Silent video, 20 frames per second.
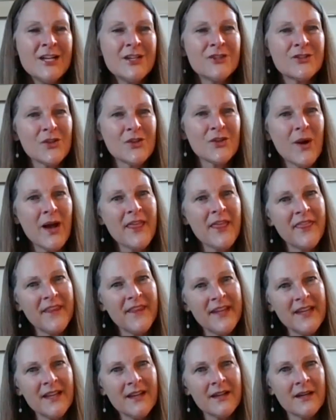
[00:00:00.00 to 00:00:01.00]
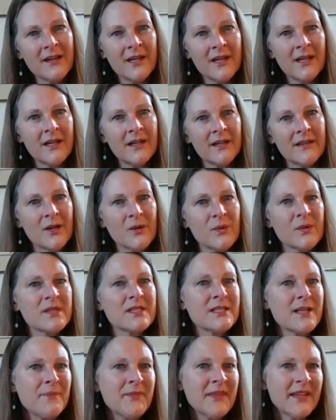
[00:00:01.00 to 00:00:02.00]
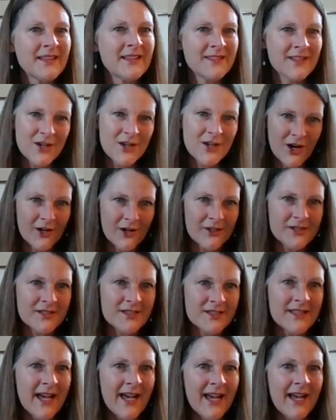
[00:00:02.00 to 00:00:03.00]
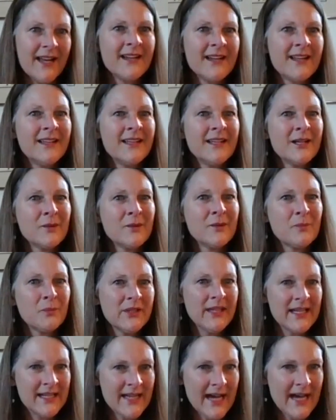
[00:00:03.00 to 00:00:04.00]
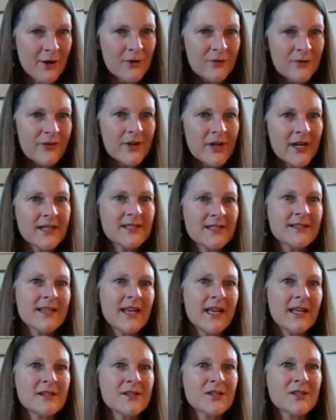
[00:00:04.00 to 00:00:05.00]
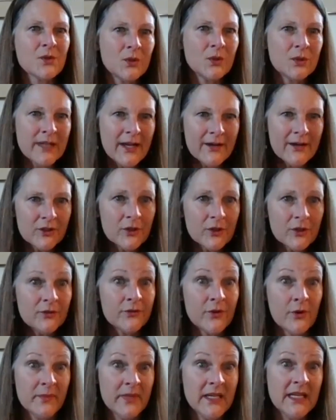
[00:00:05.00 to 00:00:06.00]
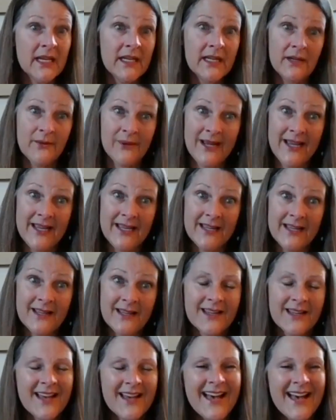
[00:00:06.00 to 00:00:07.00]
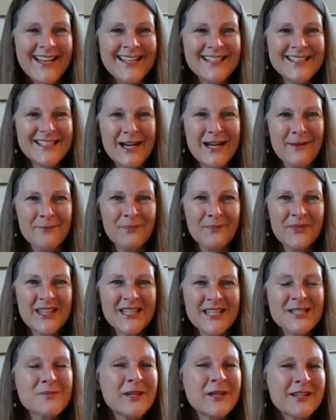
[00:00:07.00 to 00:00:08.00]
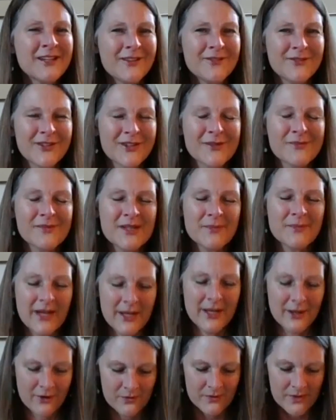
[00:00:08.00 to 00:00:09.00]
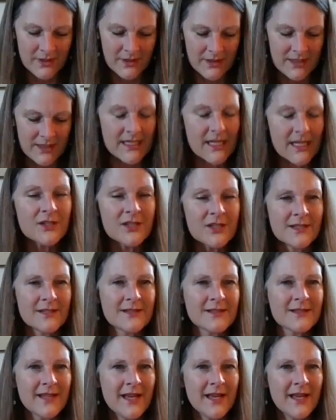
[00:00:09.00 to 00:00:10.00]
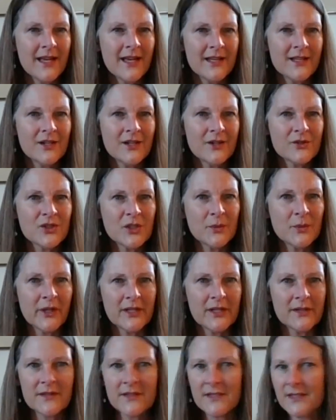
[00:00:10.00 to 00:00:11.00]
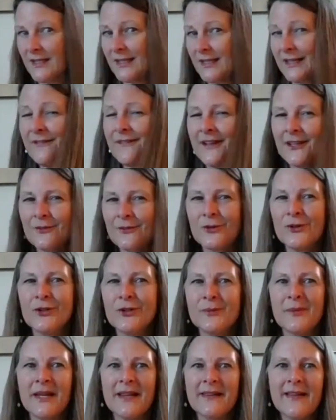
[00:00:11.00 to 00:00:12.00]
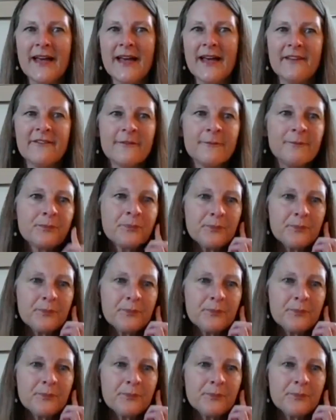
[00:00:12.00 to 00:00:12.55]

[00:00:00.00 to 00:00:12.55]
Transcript: So I think there was something in the cards that played out for us at a soul level, for me anyway. And it's been confirmed in my own sessions that, you know, she played a significant role in my life.